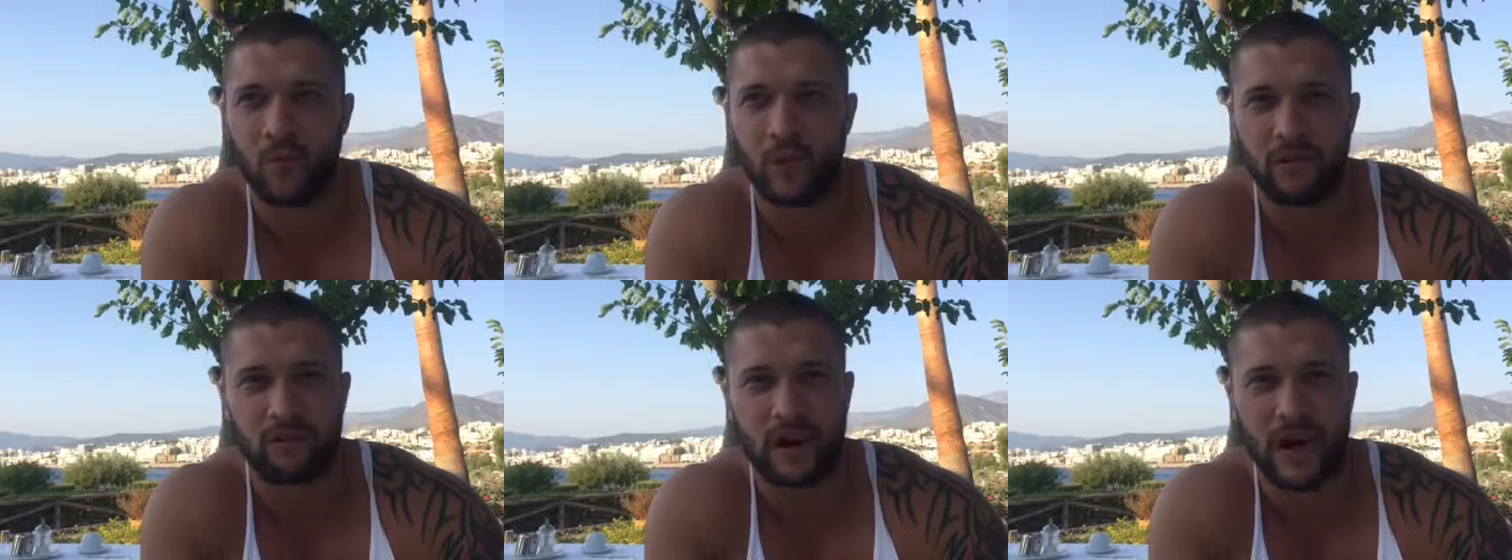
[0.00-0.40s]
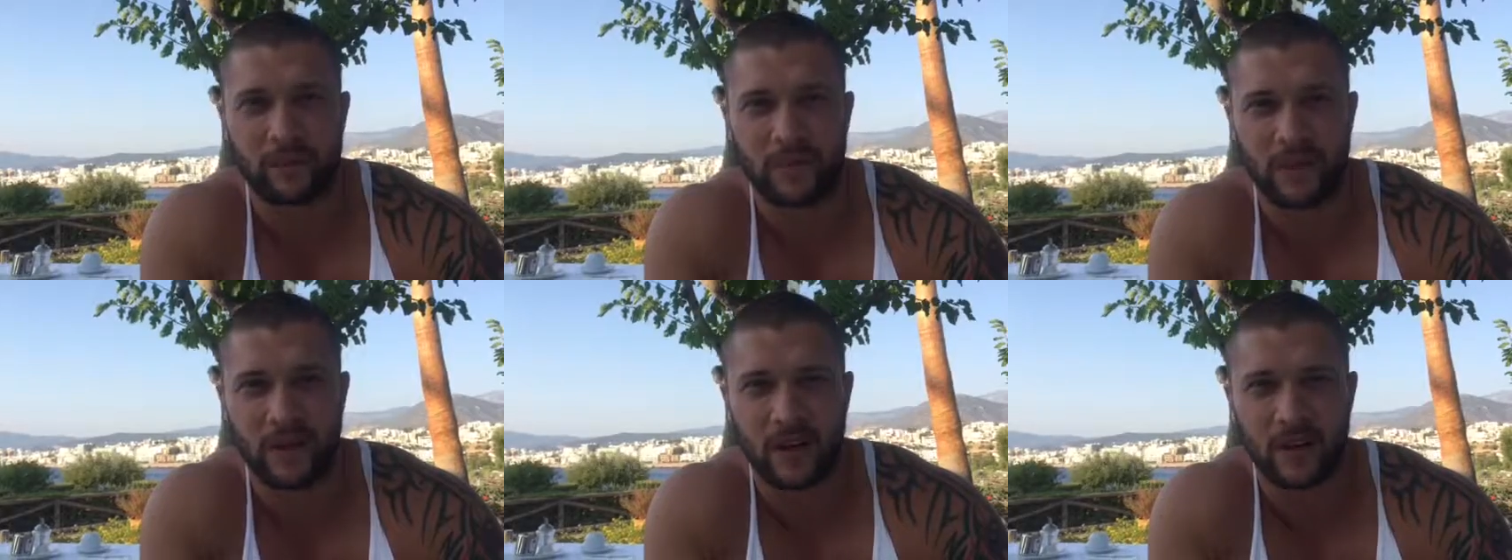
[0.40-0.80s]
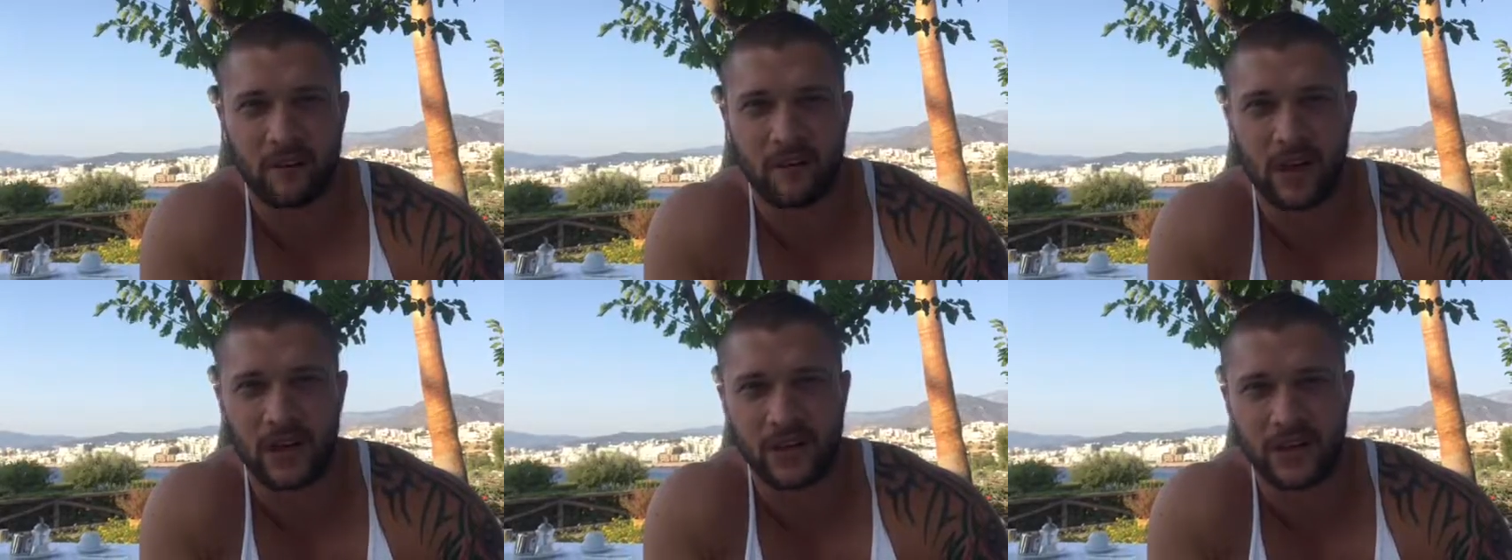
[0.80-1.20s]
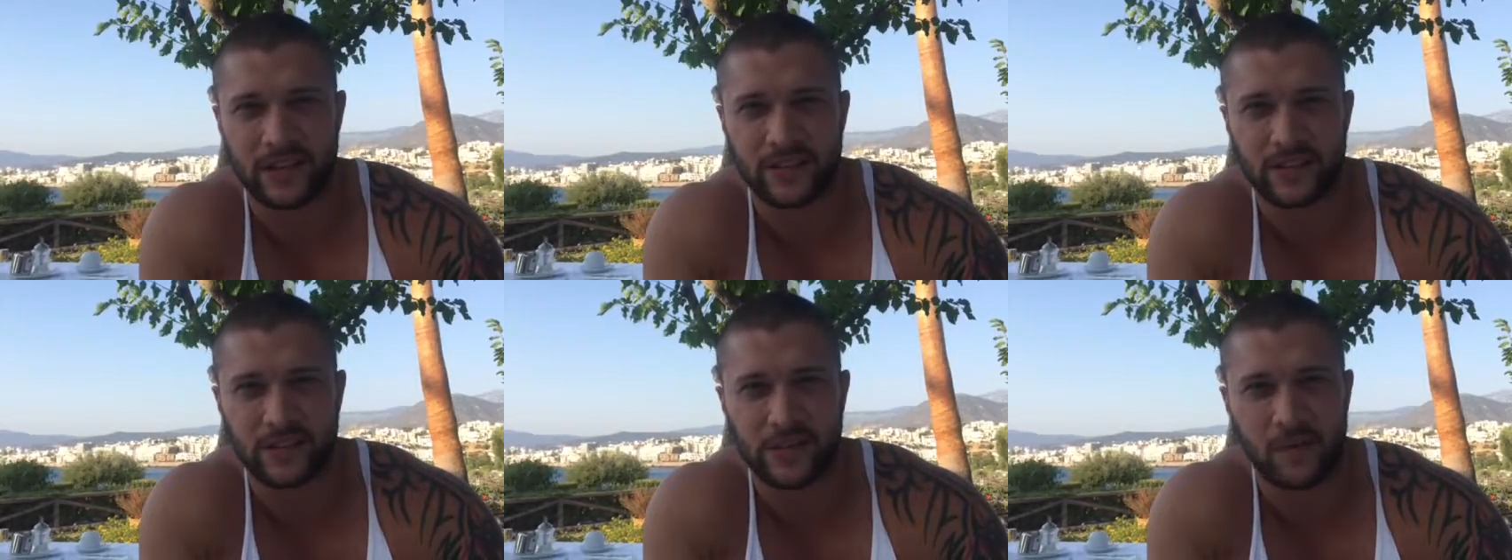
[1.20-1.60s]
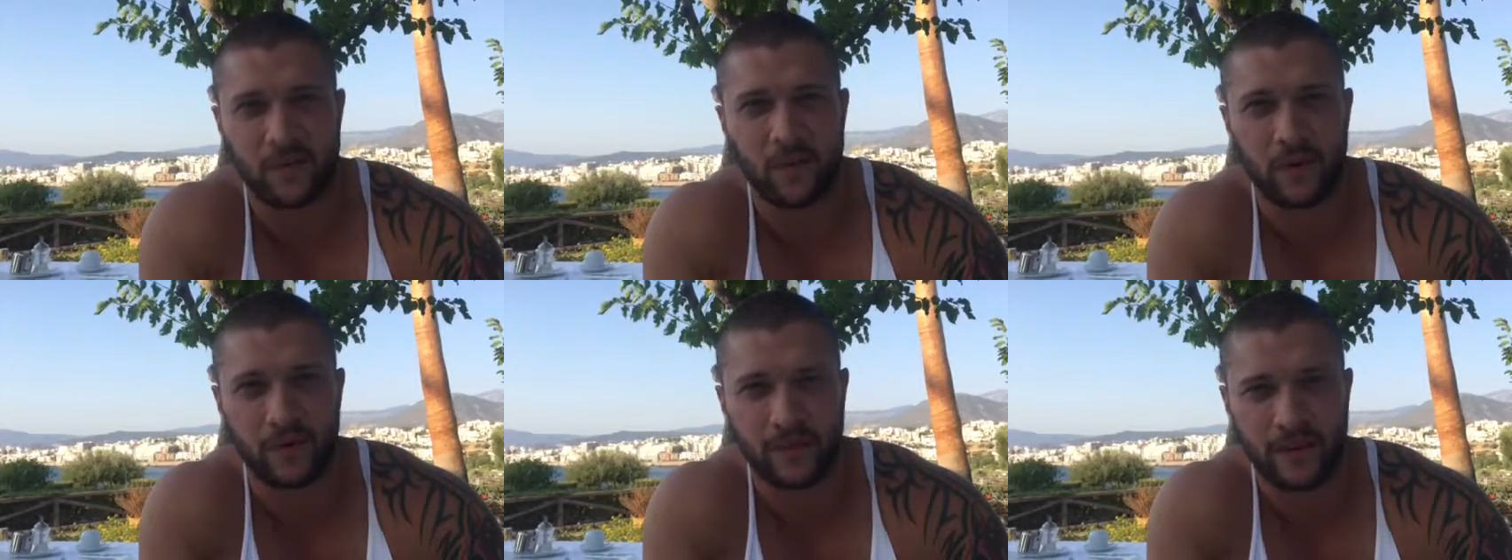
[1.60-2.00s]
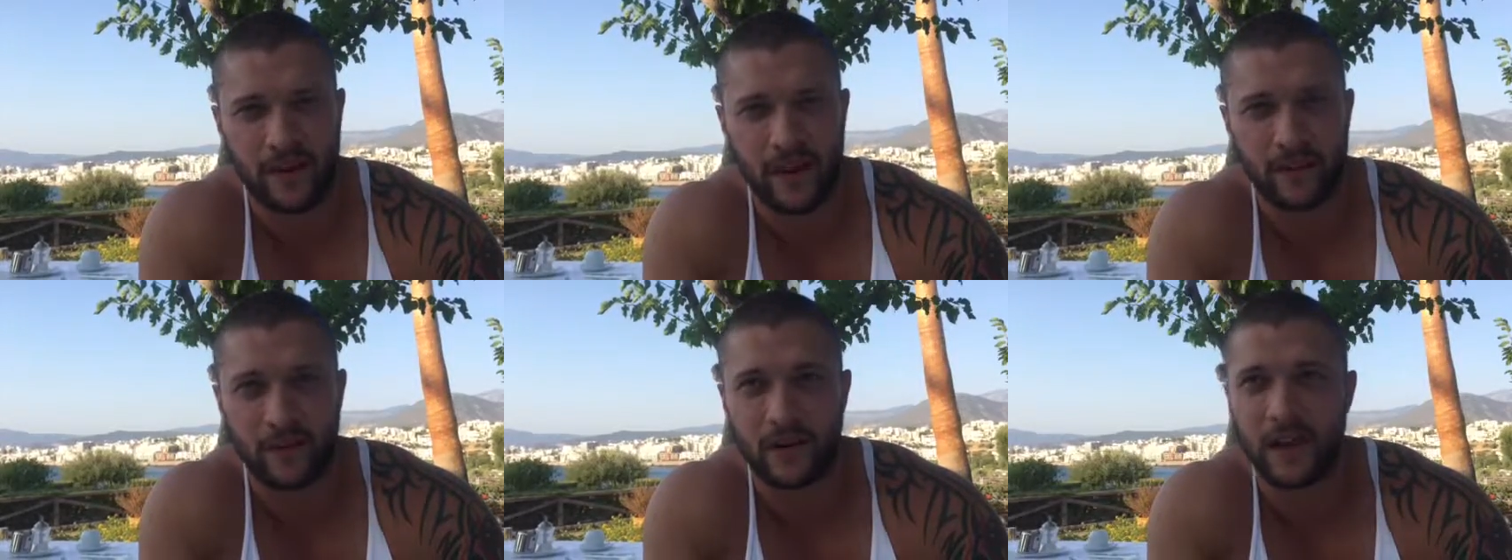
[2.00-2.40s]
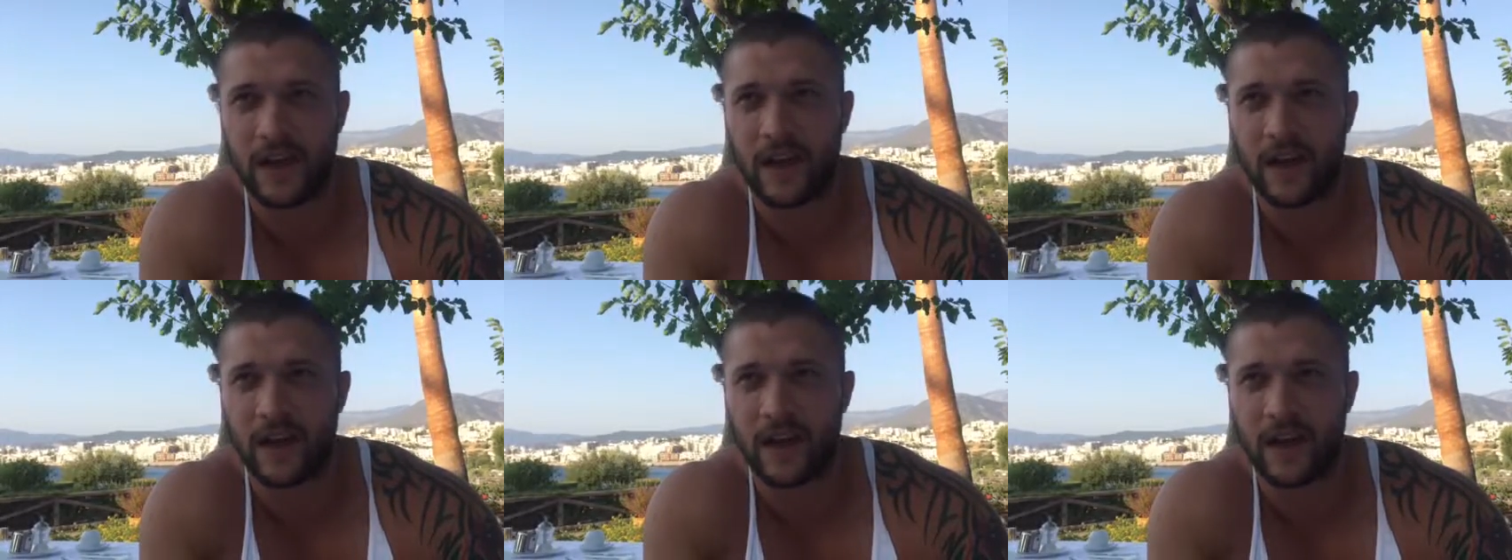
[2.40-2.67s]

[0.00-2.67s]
we've wrapped uh, projects and so forth together.